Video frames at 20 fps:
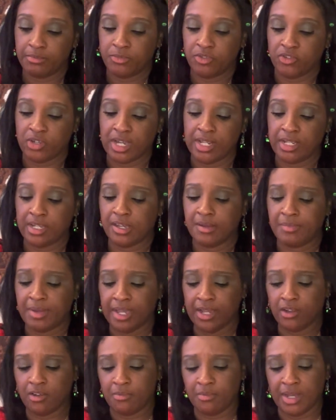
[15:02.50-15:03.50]
trying to cut
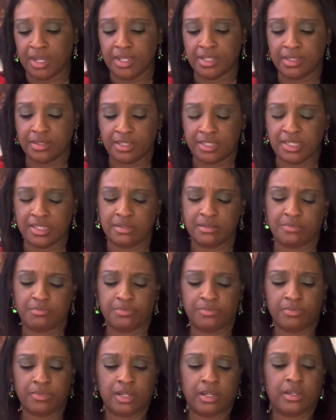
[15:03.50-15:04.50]
back on my
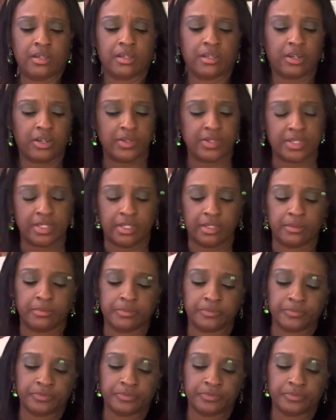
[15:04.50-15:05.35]
cursing.